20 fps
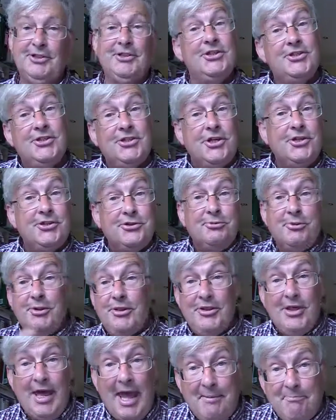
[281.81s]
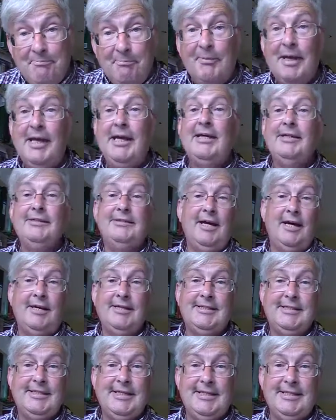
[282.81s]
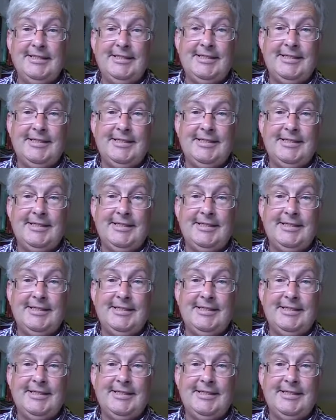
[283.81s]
Discuss with them Dicey's